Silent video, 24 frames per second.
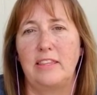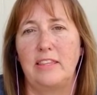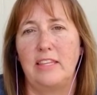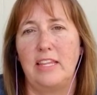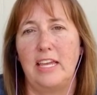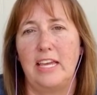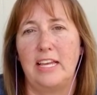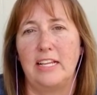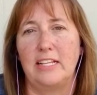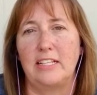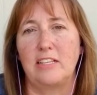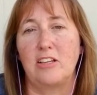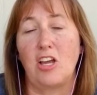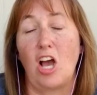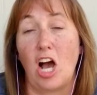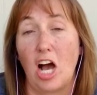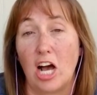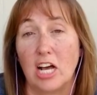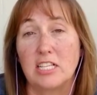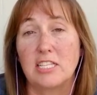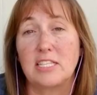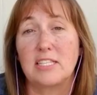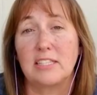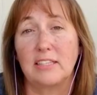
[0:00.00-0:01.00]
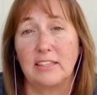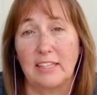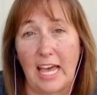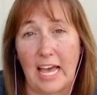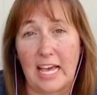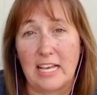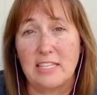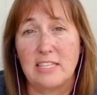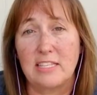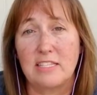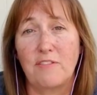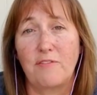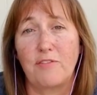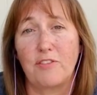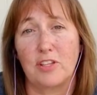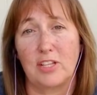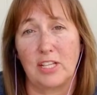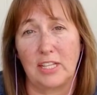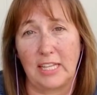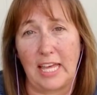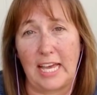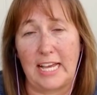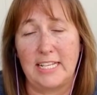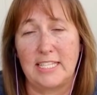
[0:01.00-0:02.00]
it costs less for
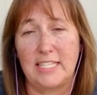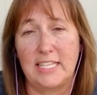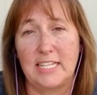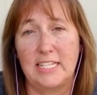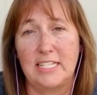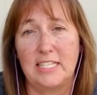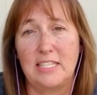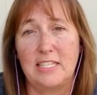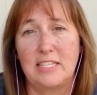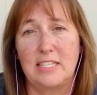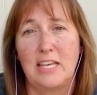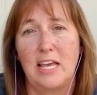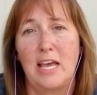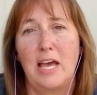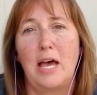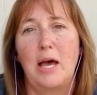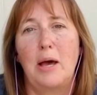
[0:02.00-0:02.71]
the license,